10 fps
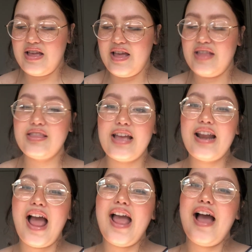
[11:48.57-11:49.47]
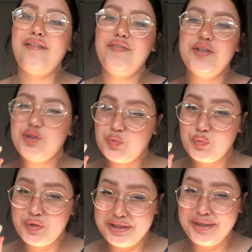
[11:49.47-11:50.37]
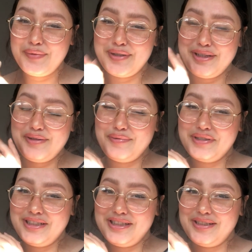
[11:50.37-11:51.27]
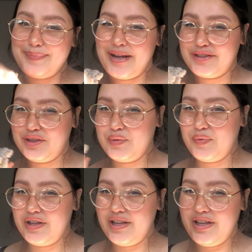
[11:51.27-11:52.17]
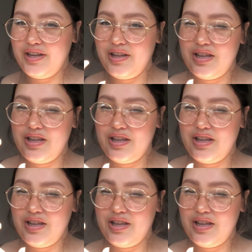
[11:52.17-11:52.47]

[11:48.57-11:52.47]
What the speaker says: And then I have this really, really, really special one.